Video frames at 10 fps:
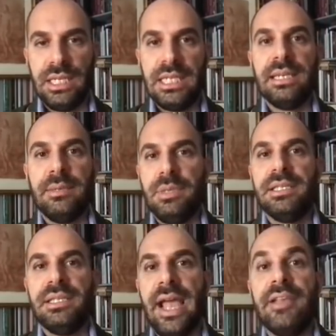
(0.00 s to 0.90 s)
"Item
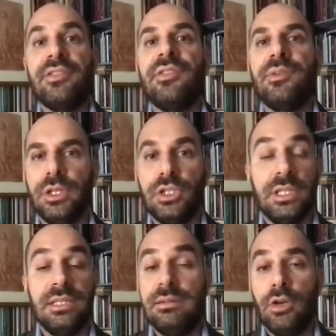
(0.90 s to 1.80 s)
missa est," which
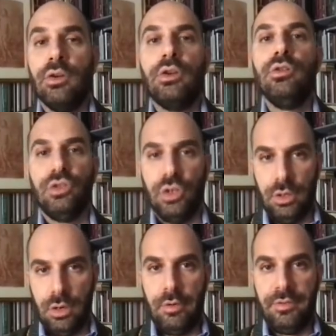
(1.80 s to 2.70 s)
is the conclusion
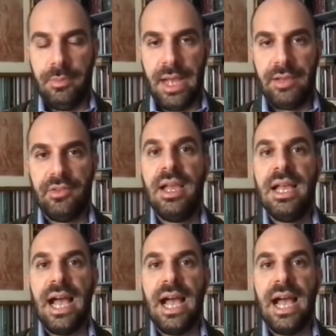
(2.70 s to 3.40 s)
of the Mass.